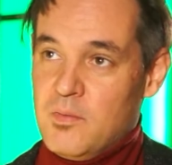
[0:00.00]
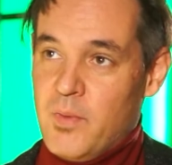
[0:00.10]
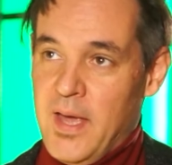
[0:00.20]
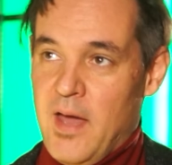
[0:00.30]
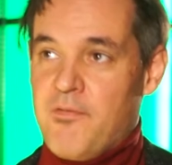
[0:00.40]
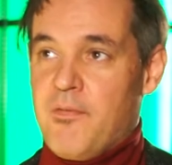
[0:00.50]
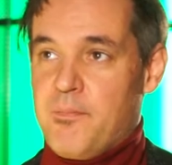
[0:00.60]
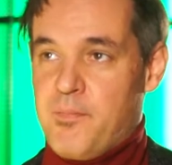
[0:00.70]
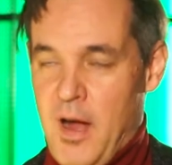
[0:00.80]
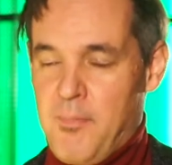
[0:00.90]
We have
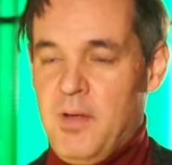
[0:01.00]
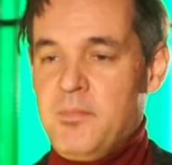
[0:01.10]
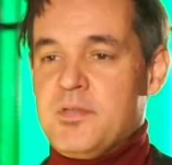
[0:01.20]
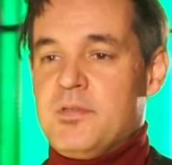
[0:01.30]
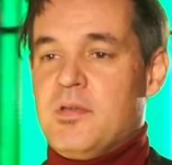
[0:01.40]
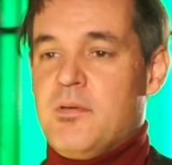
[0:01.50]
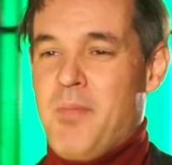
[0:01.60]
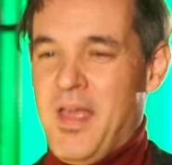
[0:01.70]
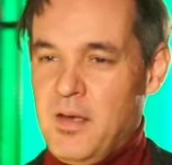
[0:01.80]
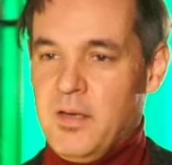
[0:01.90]
problems,
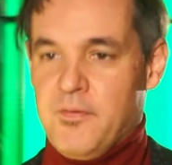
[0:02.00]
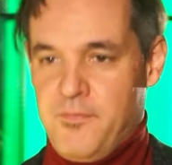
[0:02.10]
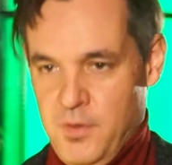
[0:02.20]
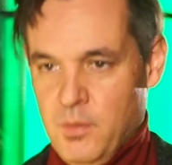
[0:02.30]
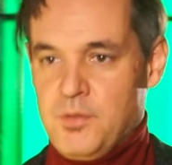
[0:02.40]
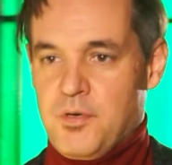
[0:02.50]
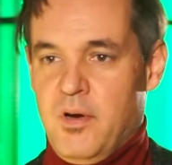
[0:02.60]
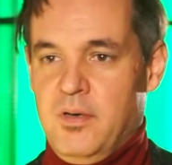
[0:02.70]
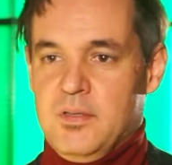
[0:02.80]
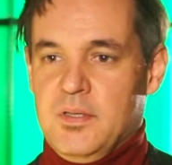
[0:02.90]
mainly in the
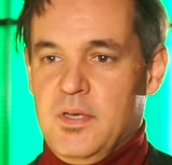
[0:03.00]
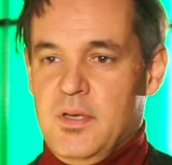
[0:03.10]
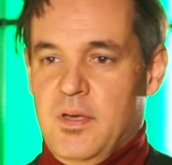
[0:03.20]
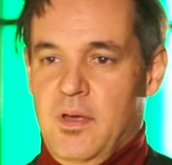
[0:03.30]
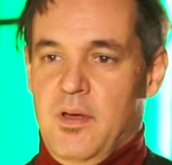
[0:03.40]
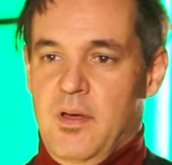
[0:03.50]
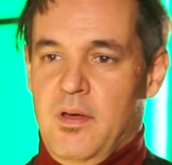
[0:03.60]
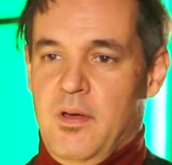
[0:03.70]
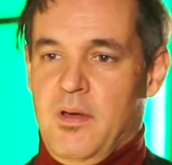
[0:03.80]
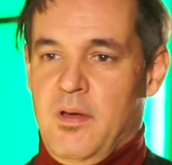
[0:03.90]
future, uh,
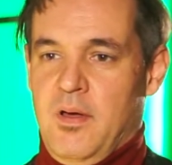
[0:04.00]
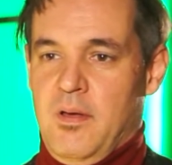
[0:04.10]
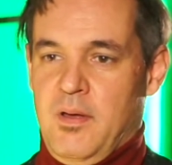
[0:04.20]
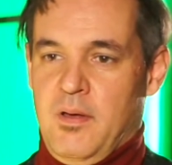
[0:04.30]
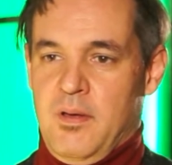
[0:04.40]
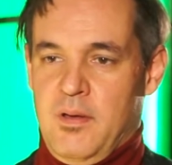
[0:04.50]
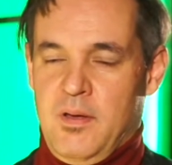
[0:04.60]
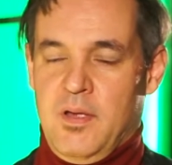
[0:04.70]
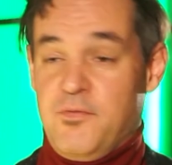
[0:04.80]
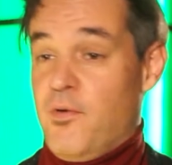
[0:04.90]

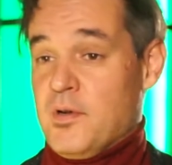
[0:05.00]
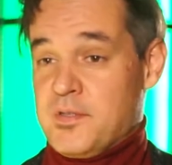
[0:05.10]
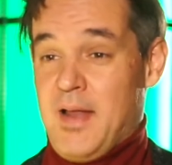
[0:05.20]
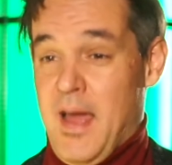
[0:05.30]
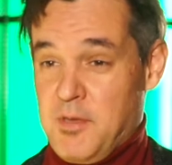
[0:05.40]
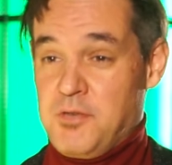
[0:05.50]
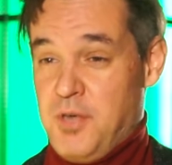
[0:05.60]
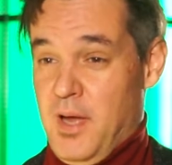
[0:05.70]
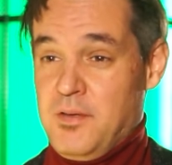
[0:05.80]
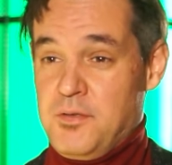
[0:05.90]
uh, at first climate
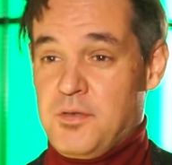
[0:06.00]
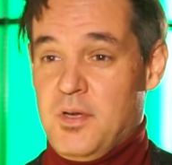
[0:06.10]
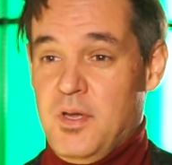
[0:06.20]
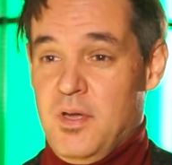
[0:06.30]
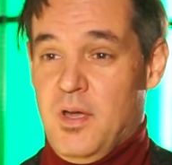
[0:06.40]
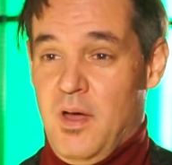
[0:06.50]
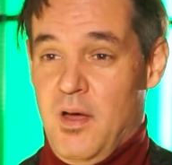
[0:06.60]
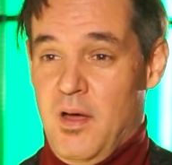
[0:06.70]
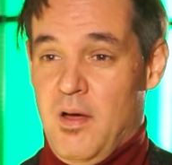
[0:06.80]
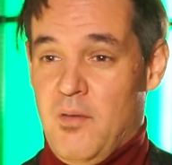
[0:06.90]
change,
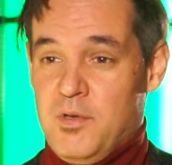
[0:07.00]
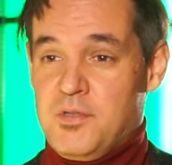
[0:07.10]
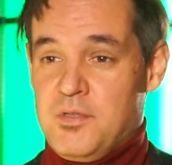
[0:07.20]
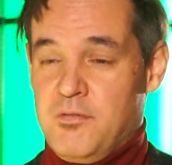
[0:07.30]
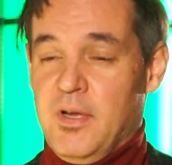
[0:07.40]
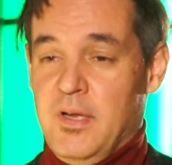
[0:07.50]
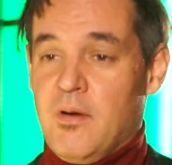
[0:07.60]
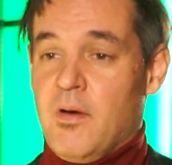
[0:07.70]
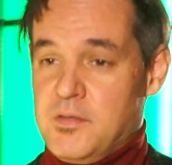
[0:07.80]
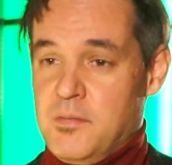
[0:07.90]
which is really
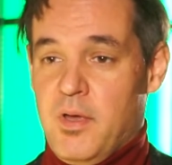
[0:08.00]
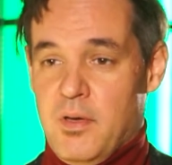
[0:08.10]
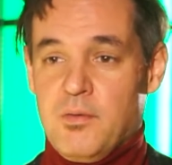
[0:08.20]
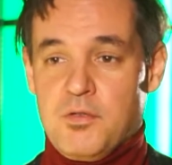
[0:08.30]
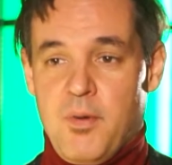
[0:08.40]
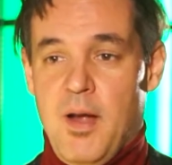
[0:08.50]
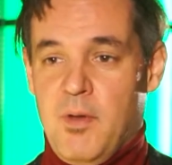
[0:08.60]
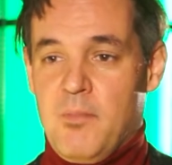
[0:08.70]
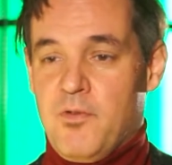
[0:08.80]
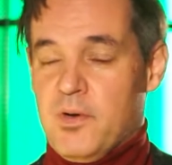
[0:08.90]
going to be a huge
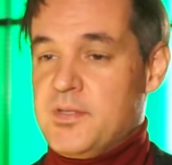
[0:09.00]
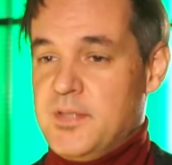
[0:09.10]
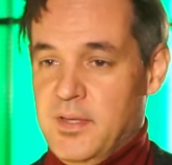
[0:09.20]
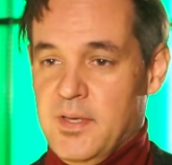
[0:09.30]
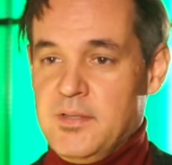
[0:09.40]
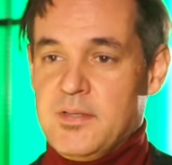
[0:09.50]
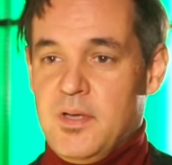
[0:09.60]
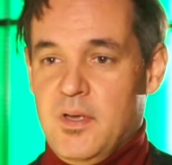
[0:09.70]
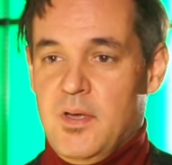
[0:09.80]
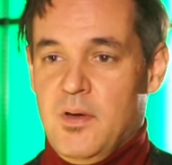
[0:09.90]
problem for the cities
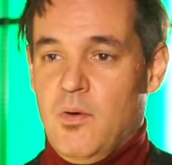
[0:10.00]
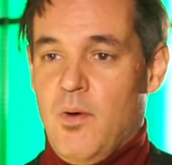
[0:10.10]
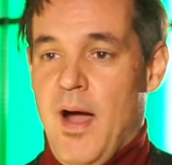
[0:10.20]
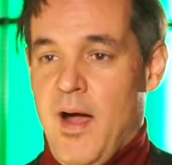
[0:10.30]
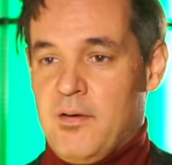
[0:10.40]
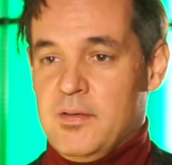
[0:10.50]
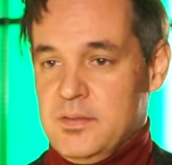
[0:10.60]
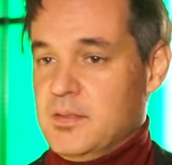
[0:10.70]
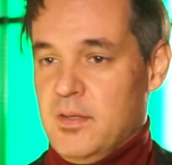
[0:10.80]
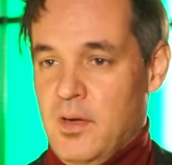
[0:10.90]
who are
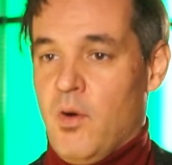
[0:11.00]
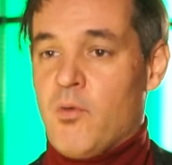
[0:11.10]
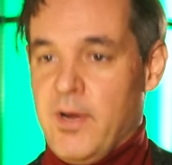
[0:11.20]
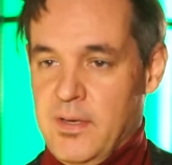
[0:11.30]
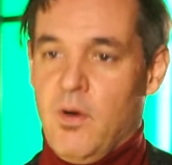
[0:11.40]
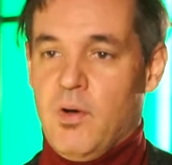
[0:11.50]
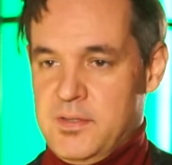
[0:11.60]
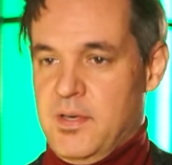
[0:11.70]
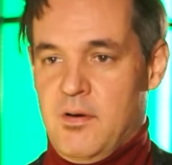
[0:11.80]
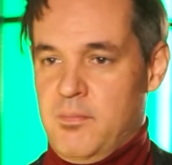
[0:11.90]
already
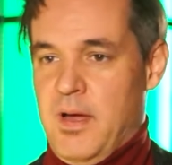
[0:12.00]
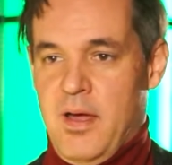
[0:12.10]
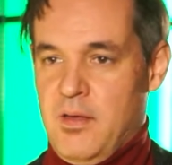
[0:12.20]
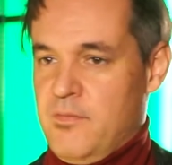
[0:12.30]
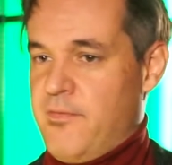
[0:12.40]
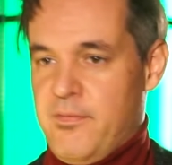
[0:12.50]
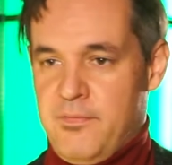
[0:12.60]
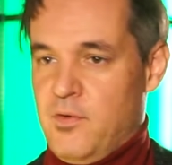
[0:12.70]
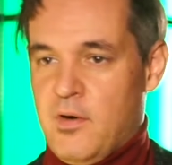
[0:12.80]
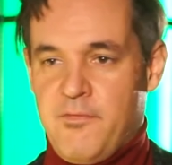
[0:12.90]
hotter by
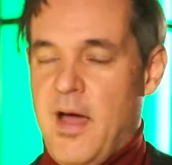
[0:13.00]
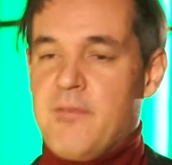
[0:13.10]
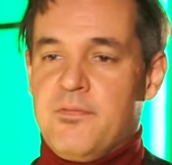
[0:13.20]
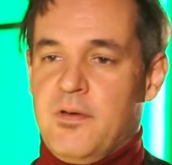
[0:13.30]
four or five